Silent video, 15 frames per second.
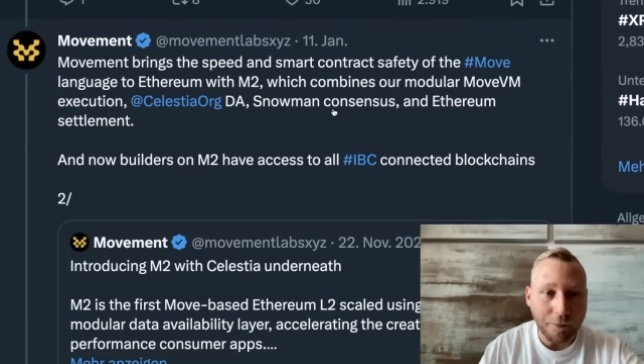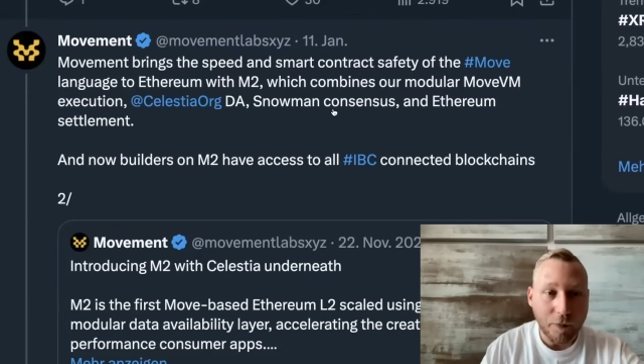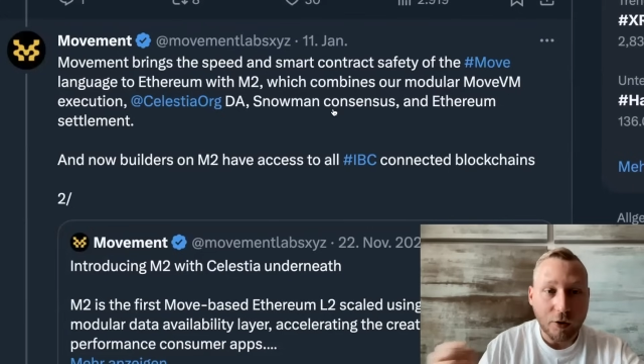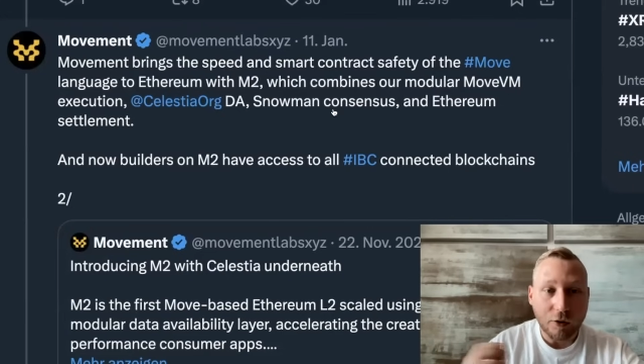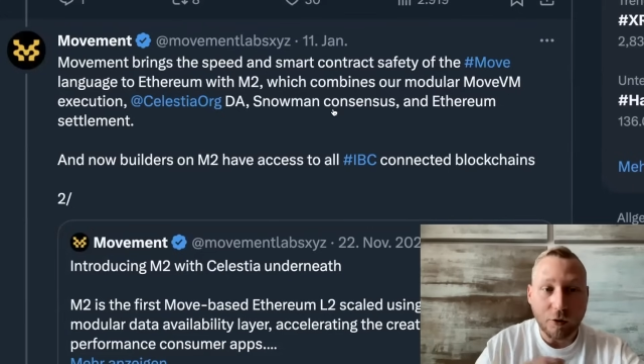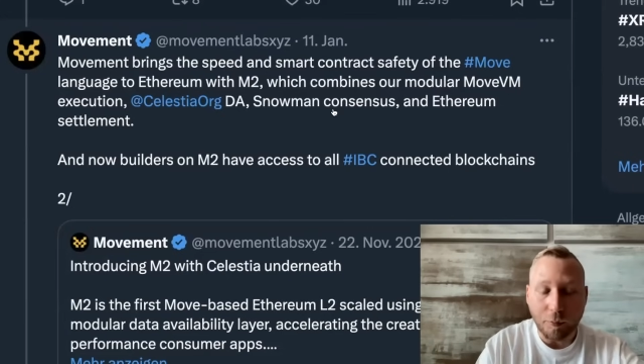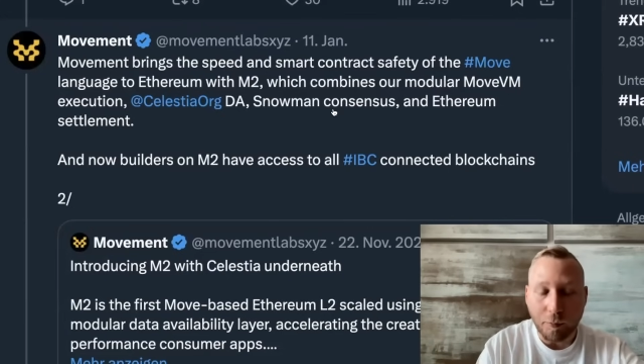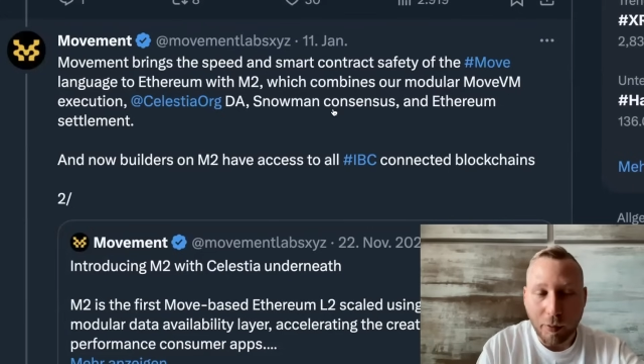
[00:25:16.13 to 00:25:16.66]

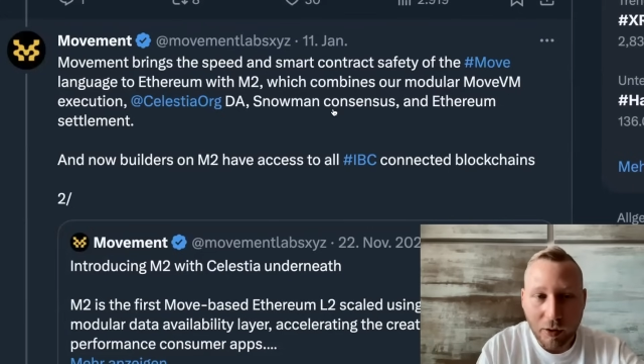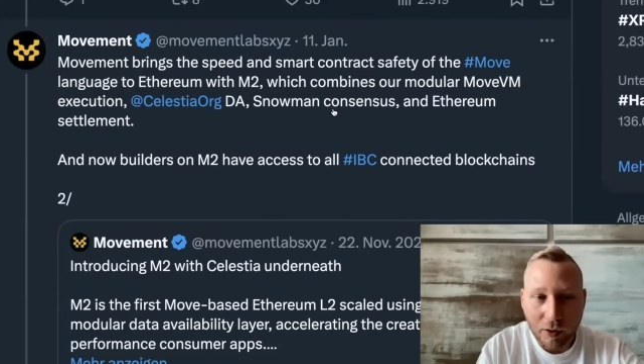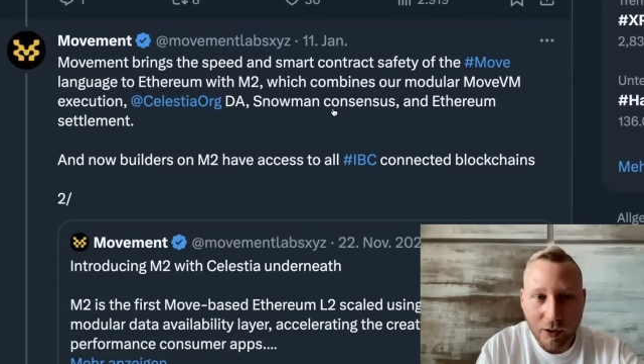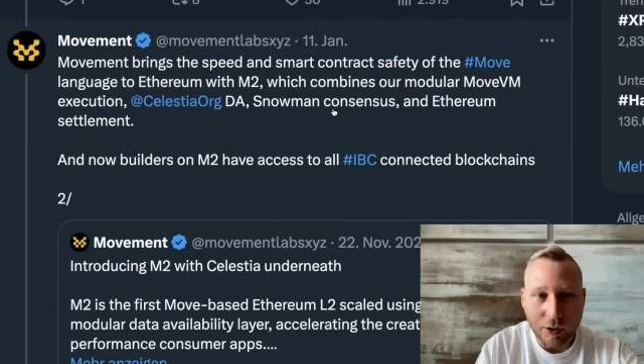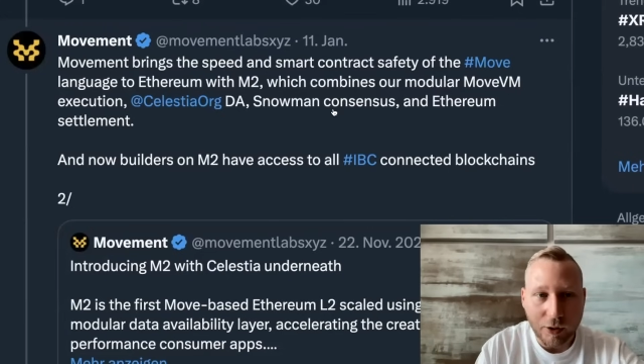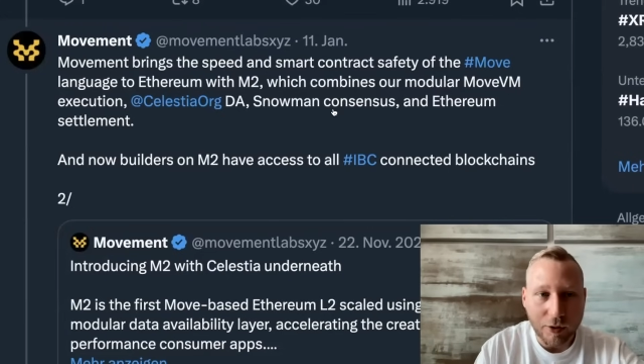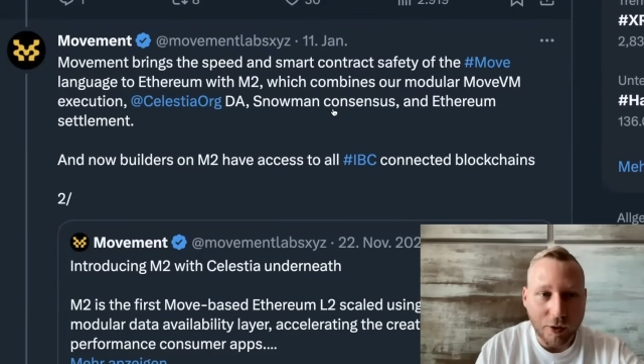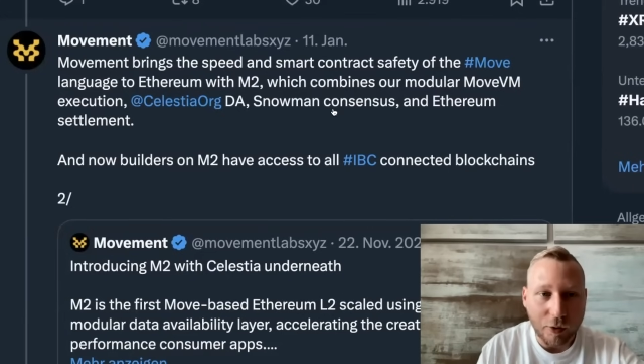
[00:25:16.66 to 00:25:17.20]
to
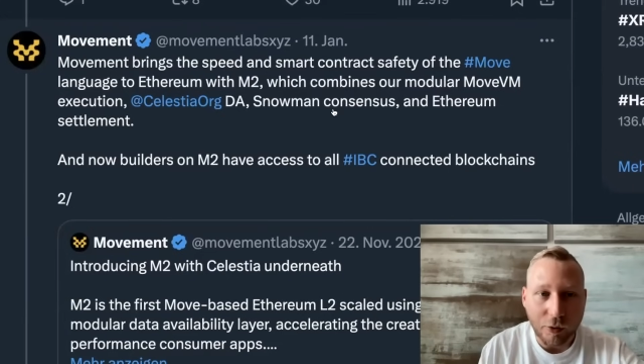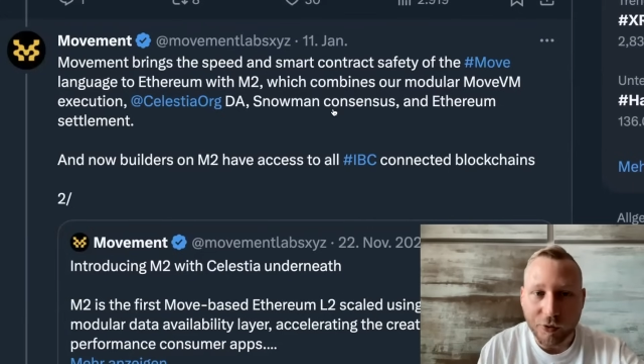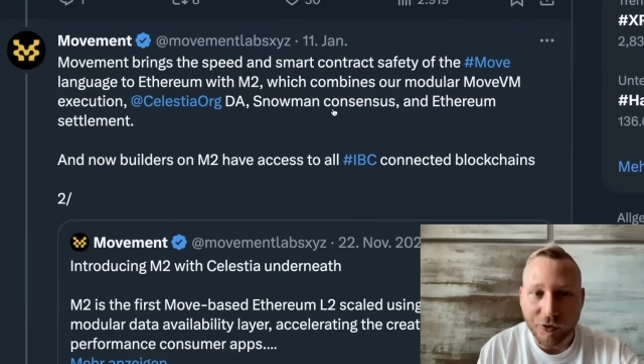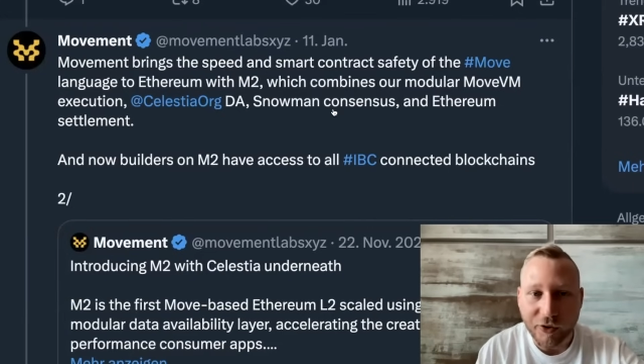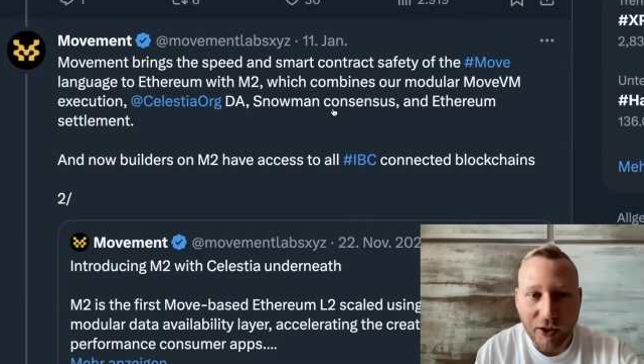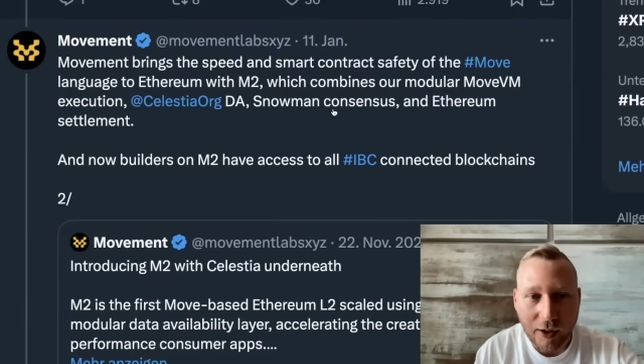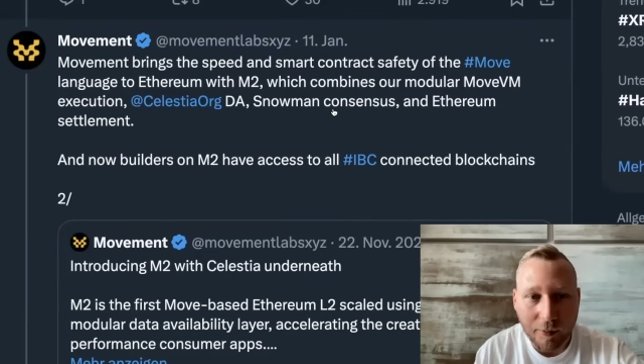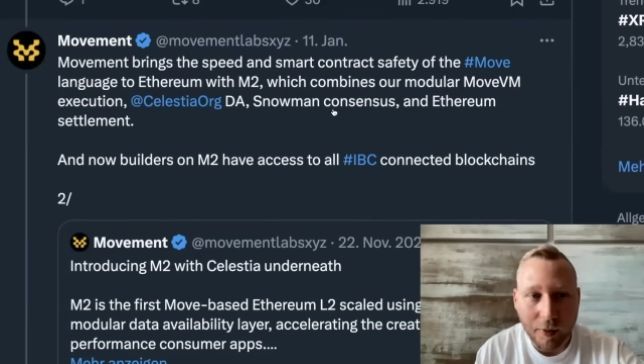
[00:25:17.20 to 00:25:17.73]
Polkadot and
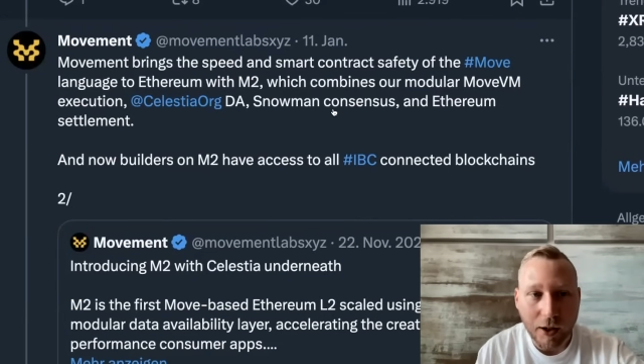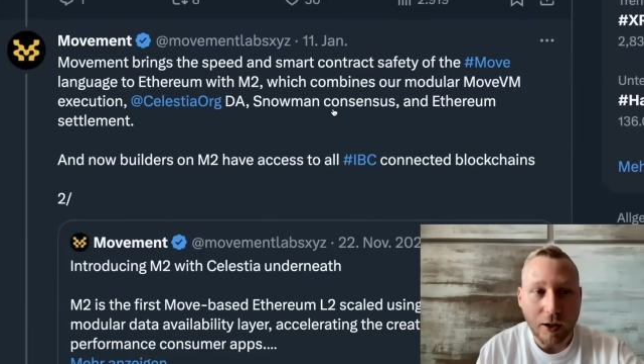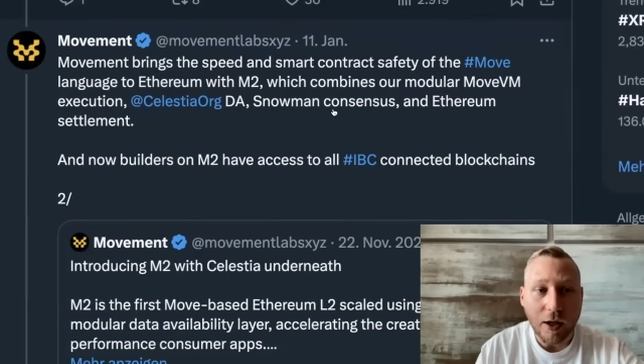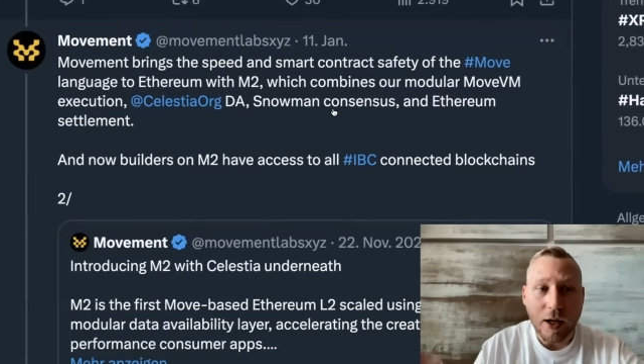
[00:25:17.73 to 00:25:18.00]
Kusama,